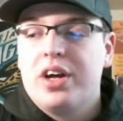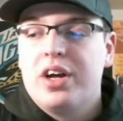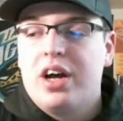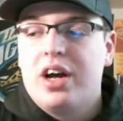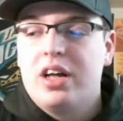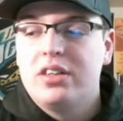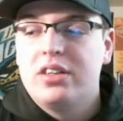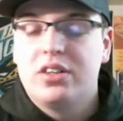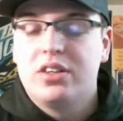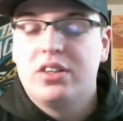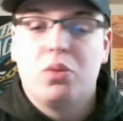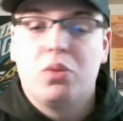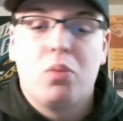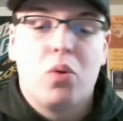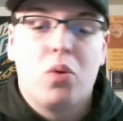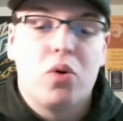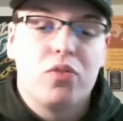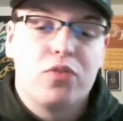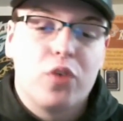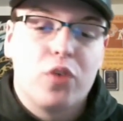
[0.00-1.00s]
a little
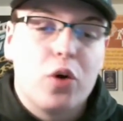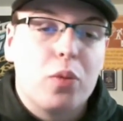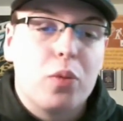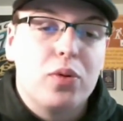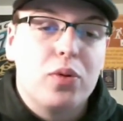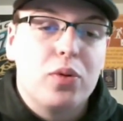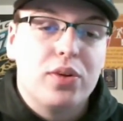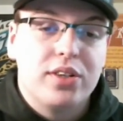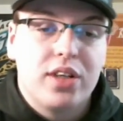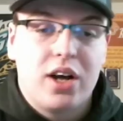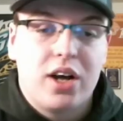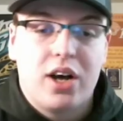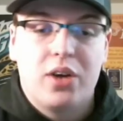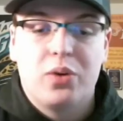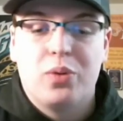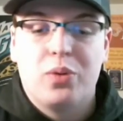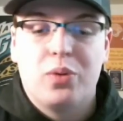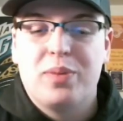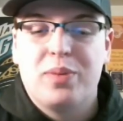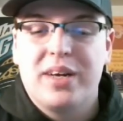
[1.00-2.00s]
more verbal in the
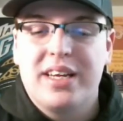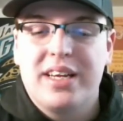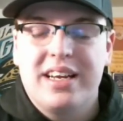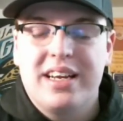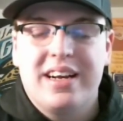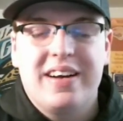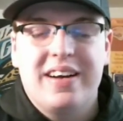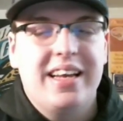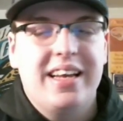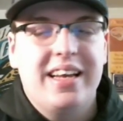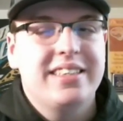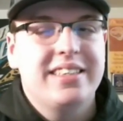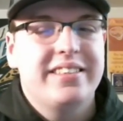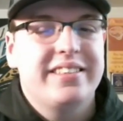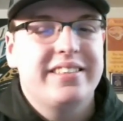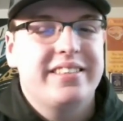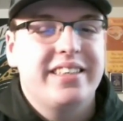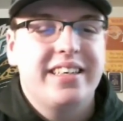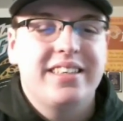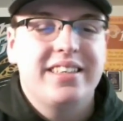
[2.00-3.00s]
huddle, but, you know,
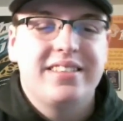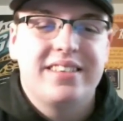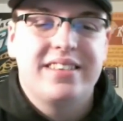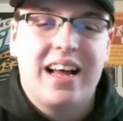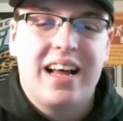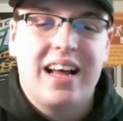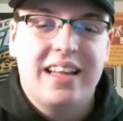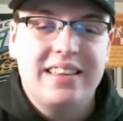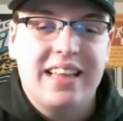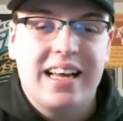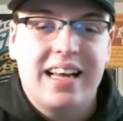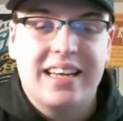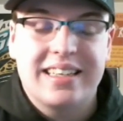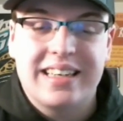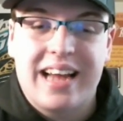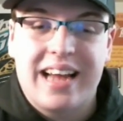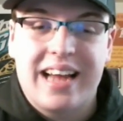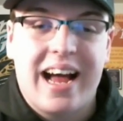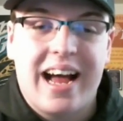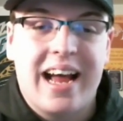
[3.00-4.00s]
he's not that
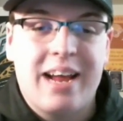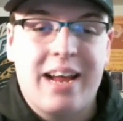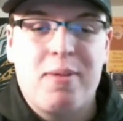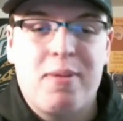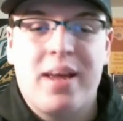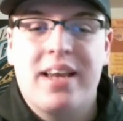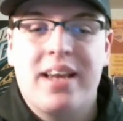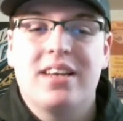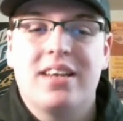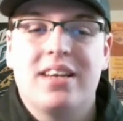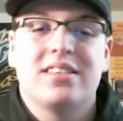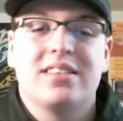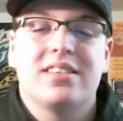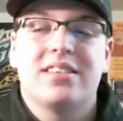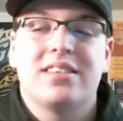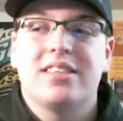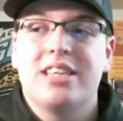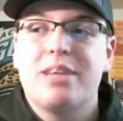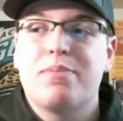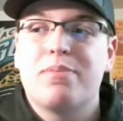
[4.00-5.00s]
guy, man. He doesn't
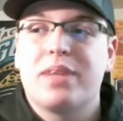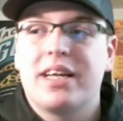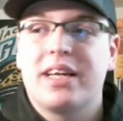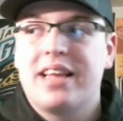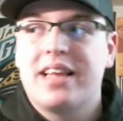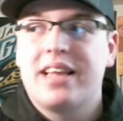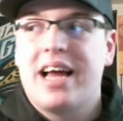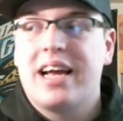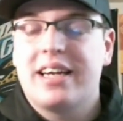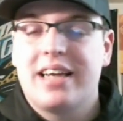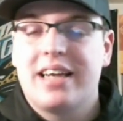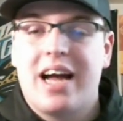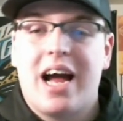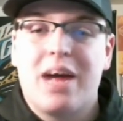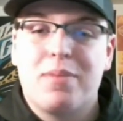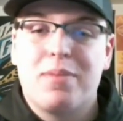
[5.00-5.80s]
seem like that guy.